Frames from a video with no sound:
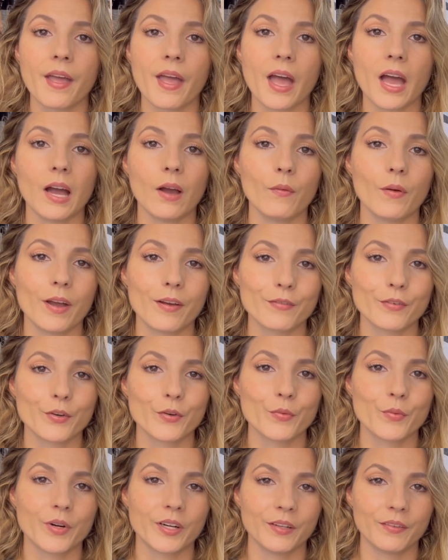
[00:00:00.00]
However,
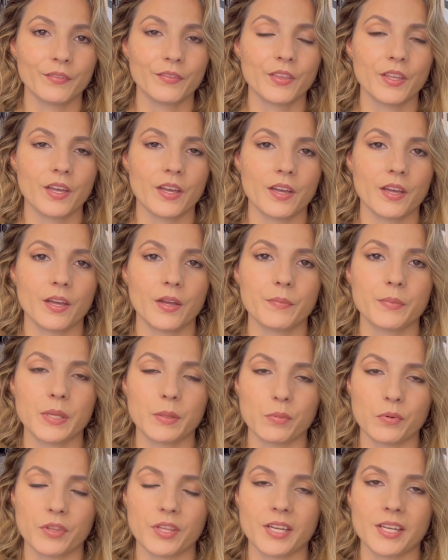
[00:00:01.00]
one of the
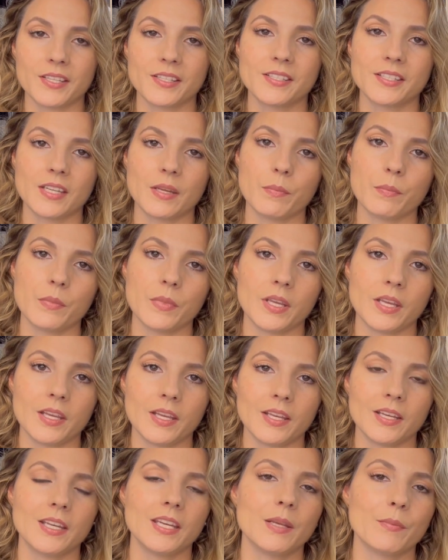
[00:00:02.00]
people that had sent me
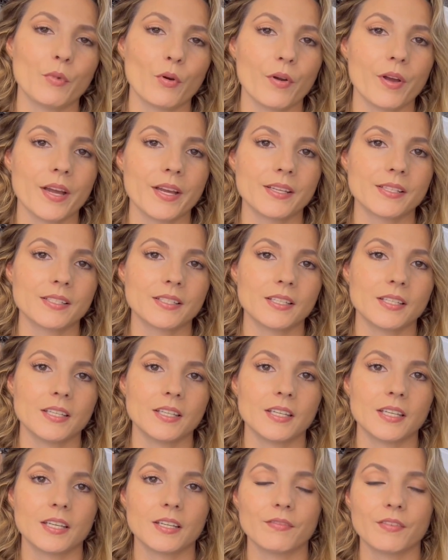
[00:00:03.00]
an email
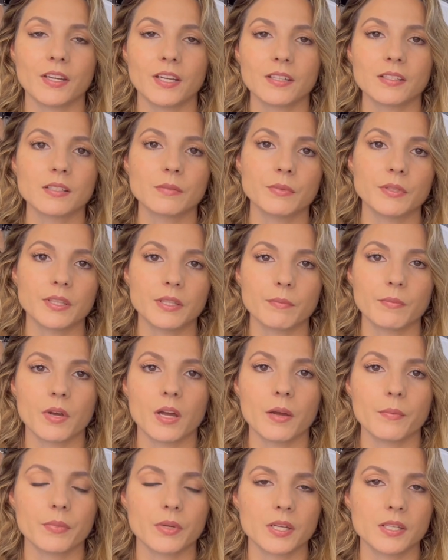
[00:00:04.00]
asking if I could split them
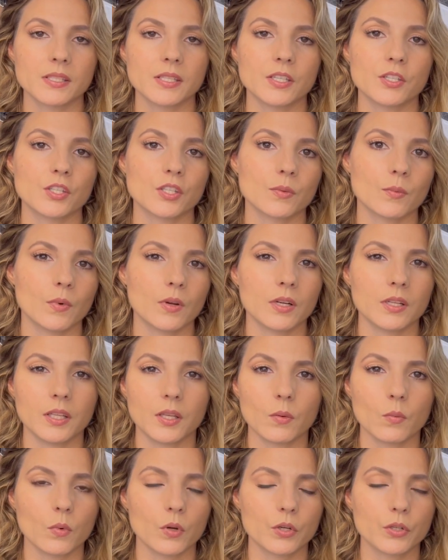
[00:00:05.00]
up because they just wanted
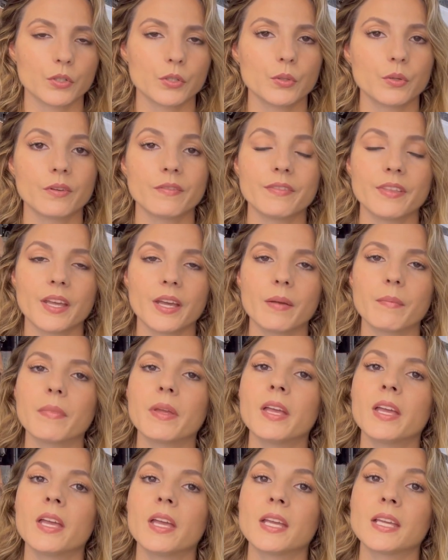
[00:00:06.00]
like 1 or 2 of them,
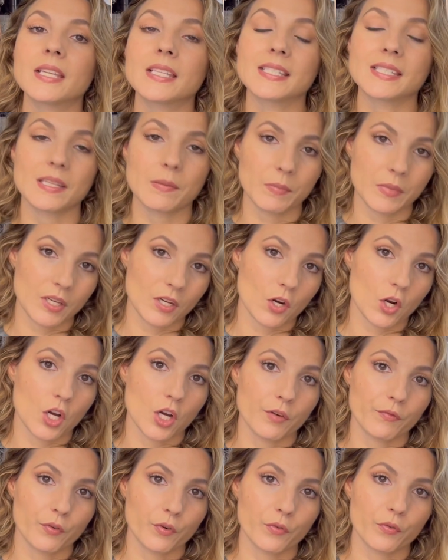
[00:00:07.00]
sent me an
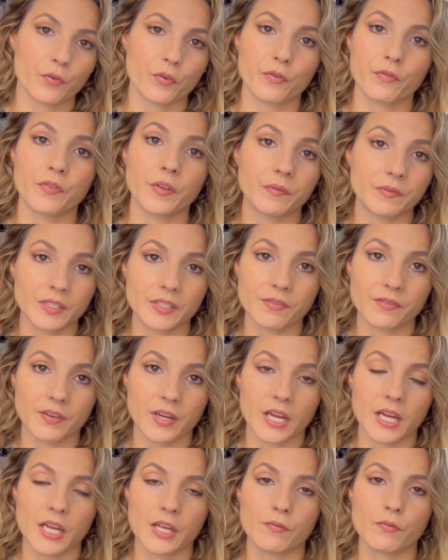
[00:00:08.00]
offer for
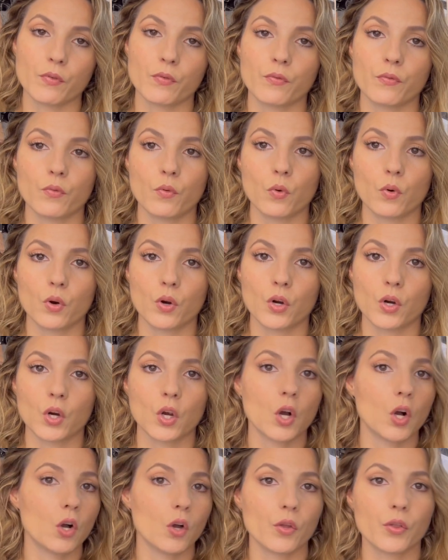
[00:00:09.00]
$55 for
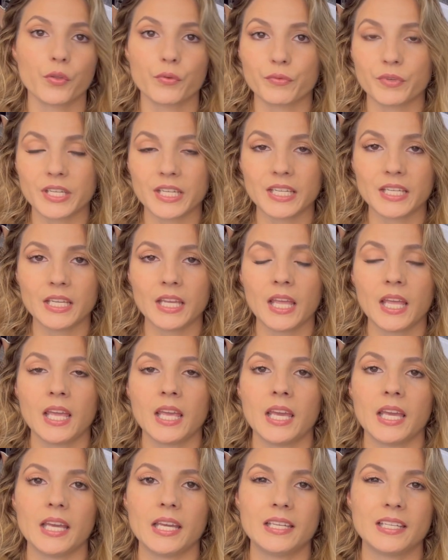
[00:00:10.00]
all 3.
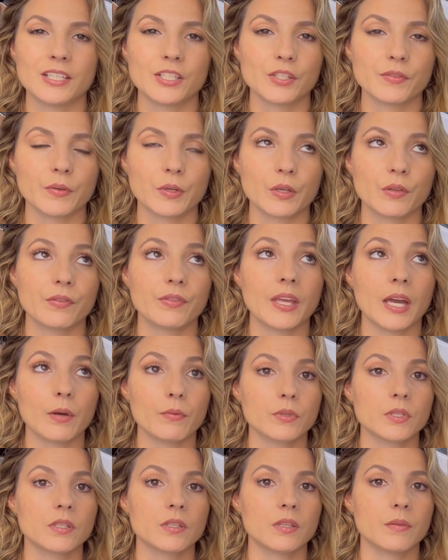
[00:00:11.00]
And I just figured that
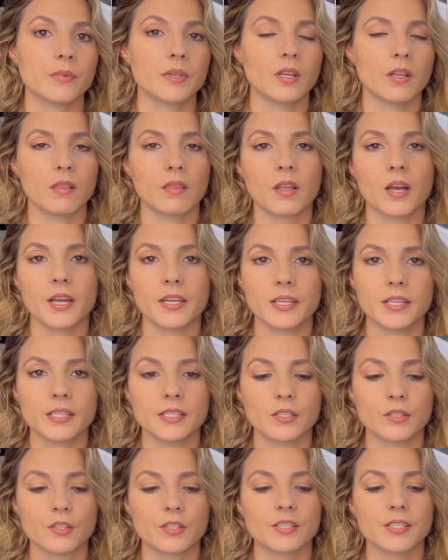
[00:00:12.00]
was going to be a lot
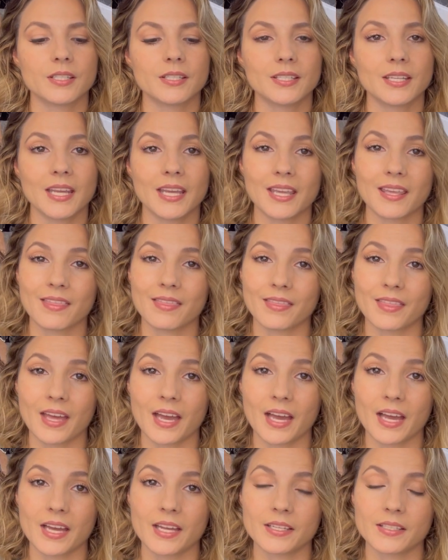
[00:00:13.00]
easier to take
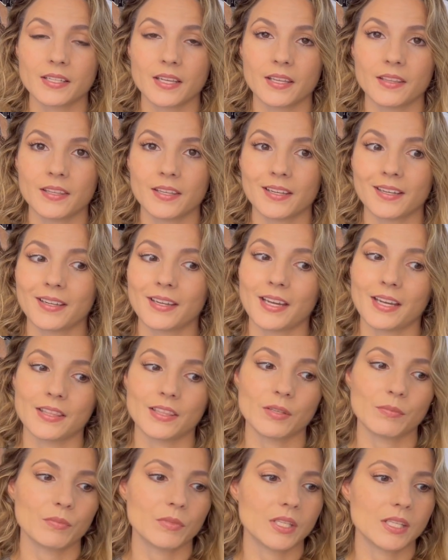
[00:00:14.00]
that. I think I had
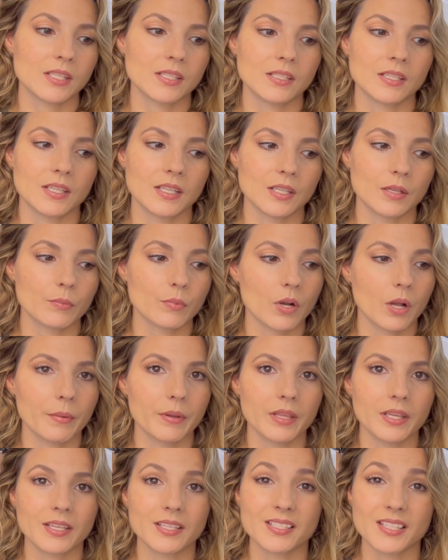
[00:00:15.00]
them listed probably
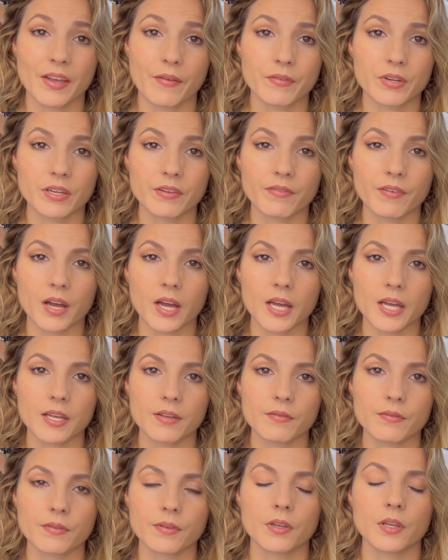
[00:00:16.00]
like
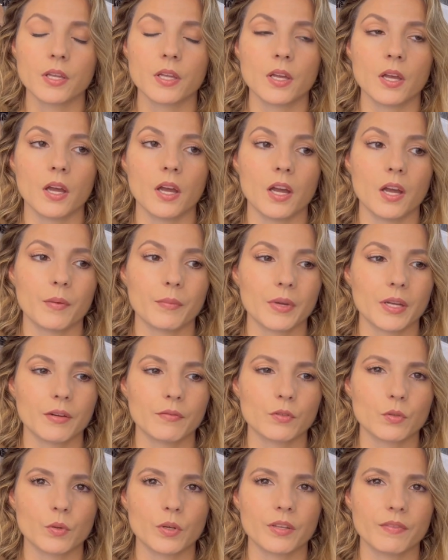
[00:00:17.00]
$75, kind of
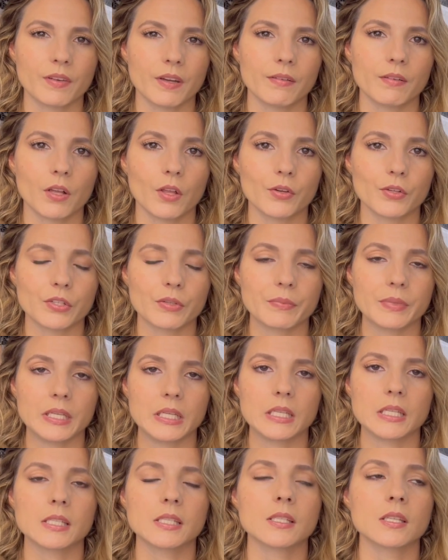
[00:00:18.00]
$25 a
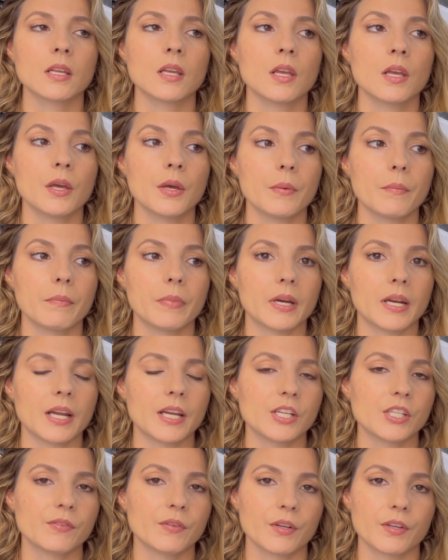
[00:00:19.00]
piece. But I
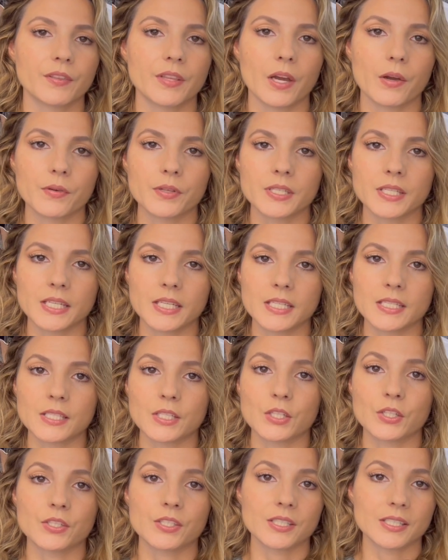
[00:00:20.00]
just figured that was
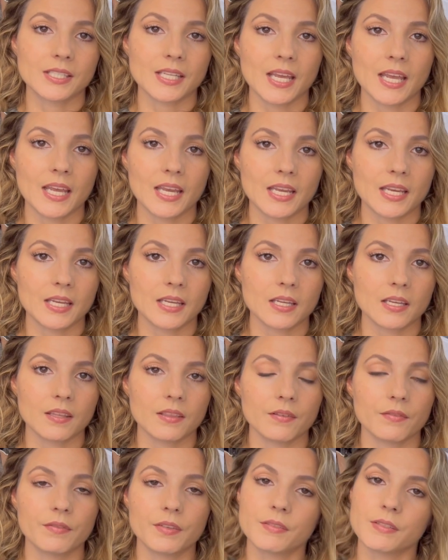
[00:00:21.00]
easier to take
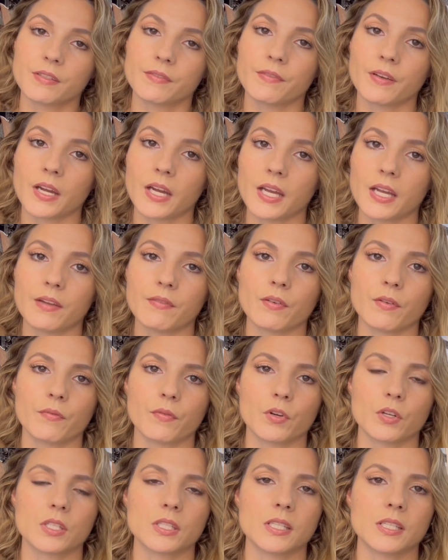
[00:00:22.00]
the $55
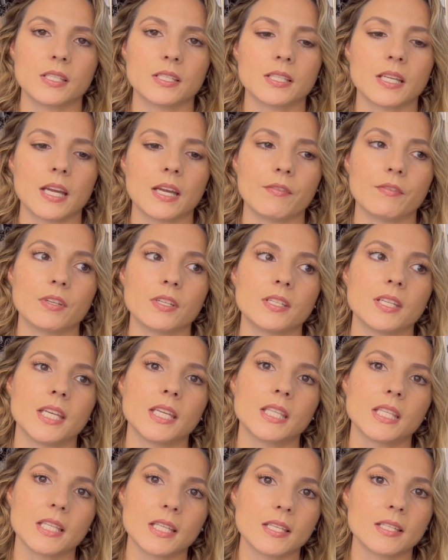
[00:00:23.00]
versus having to
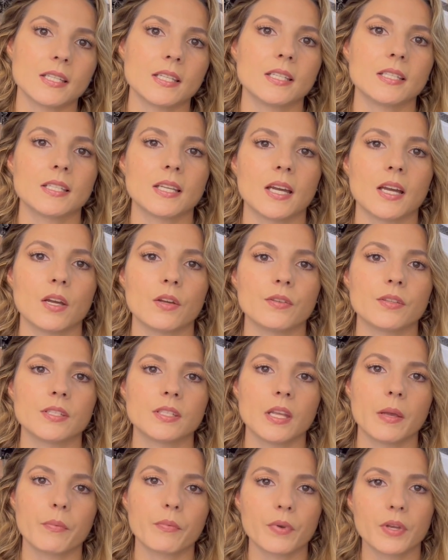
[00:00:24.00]
take the listing down,
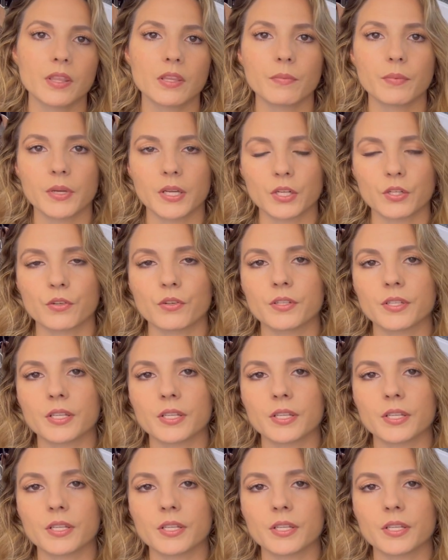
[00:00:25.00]
separate the pictures